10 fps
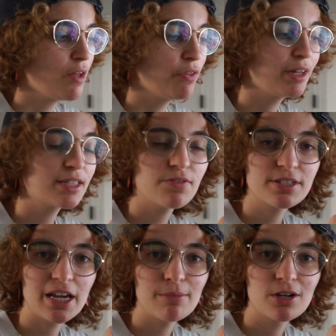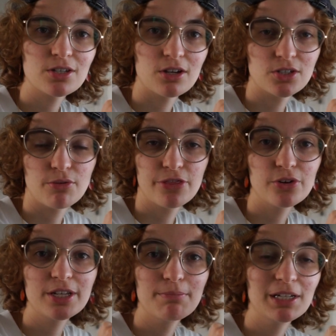The lens of this camera is also
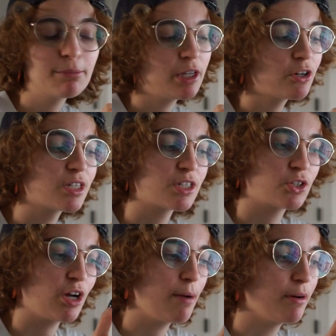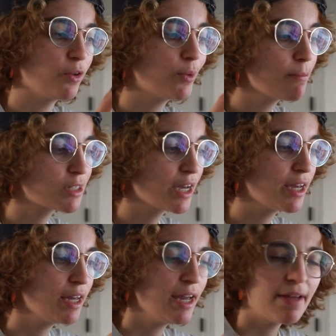30mm as described by the
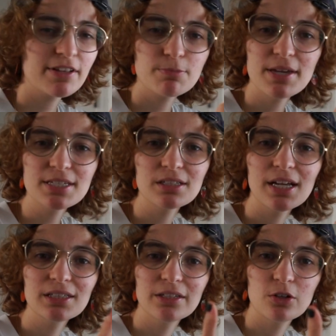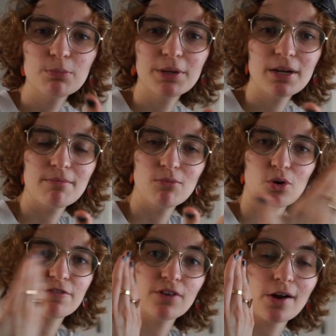website, and that's basically a little bit
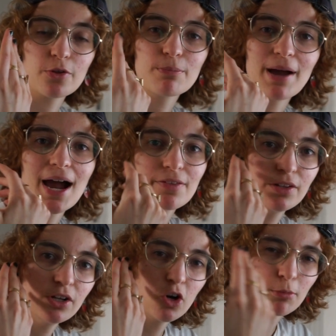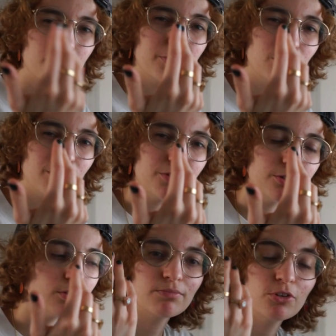more farther back than the normal field of
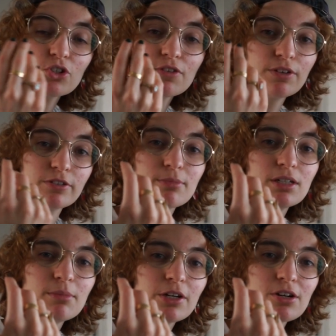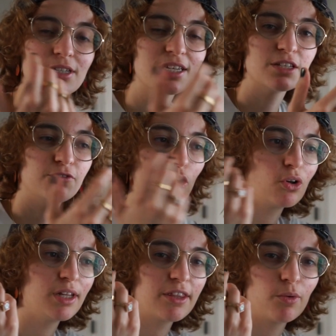view. Usually 50mm is the
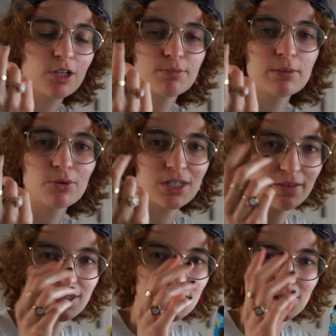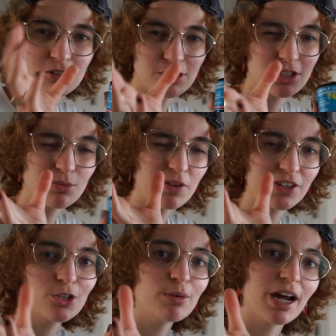focal length at which people say that's the closest to what the
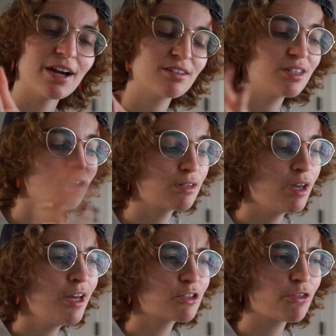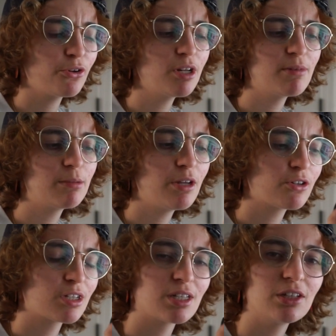human eye sees, so 30mm
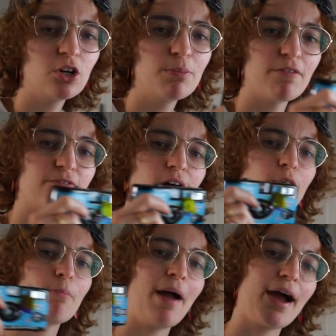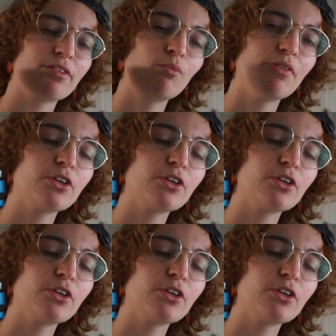is a little bit farther back than what the